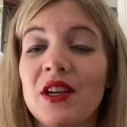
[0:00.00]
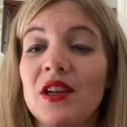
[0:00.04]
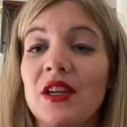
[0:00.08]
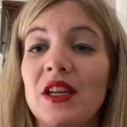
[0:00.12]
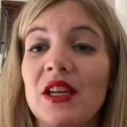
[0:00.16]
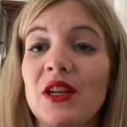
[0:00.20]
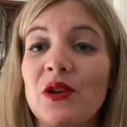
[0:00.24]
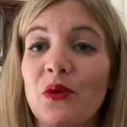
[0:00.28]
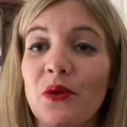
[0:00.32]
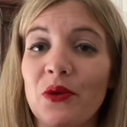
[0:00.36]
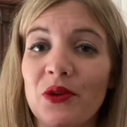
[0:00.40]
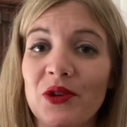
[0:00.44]

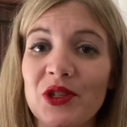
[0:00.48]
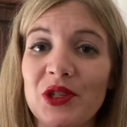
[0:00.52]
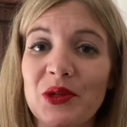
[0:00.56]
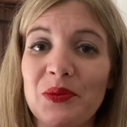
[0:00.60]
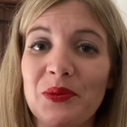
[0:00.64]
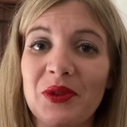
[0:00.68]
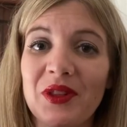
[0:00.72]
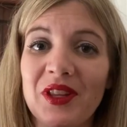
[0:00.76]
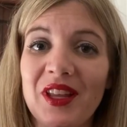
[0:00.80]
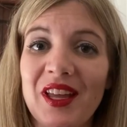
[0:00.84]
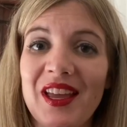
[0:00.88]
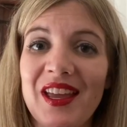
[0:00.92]
in order to
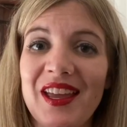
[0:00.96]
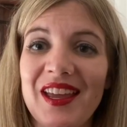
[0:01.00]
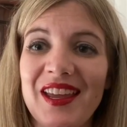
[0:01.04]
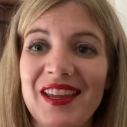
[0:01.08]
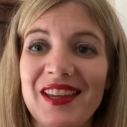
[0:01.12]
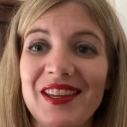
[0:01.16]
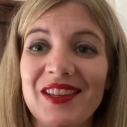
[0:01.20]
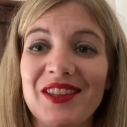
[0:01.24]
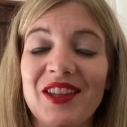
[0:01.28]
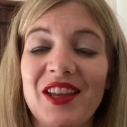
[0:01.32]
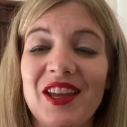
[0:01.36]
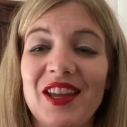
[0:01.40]

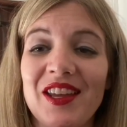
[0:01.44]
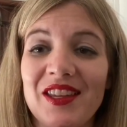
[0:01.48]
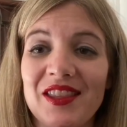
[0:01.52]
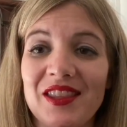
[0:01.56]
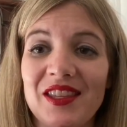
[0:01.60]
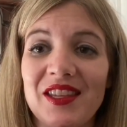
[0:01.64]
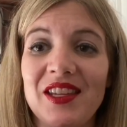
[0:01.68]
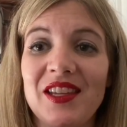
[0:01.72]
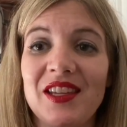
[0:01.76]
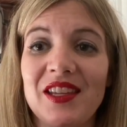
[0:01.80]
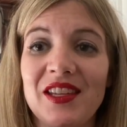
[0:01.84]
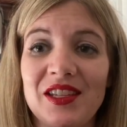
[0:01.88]
play like
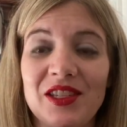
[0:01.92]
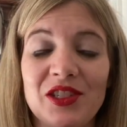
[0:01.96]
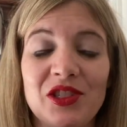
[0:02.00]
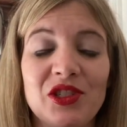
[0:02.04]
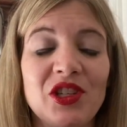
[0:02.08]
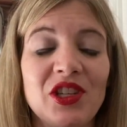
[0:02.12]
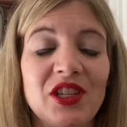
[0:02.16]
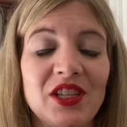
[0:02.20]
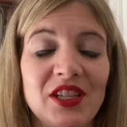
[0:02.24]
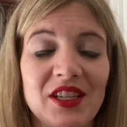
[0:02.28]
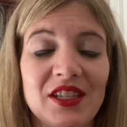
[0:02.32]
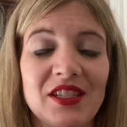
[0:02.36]
the
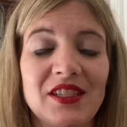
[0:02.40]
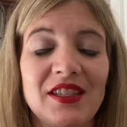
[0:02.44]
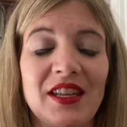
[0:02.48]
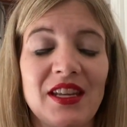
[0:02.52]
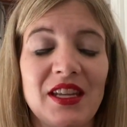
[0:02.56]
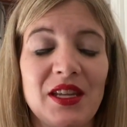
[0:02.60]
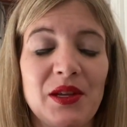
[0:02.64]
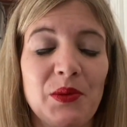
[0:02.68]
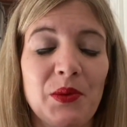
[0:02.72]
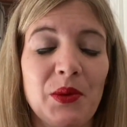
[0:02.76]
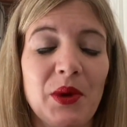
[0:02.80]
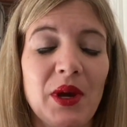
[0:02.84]
genius that
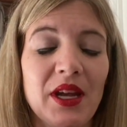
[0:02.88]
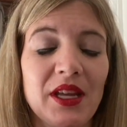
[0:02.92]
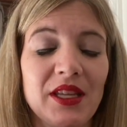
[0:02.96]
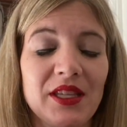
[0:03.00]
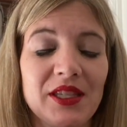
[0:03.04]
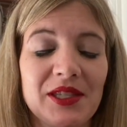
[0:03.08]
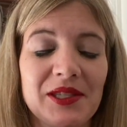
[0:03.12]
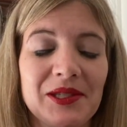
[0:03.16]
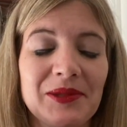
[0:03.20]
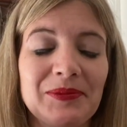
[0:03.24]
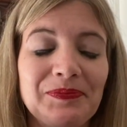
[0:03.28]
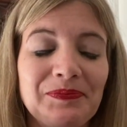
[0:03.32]
he
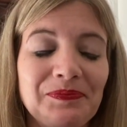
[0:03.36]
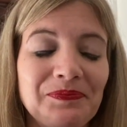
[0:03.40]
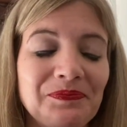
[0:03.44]
was.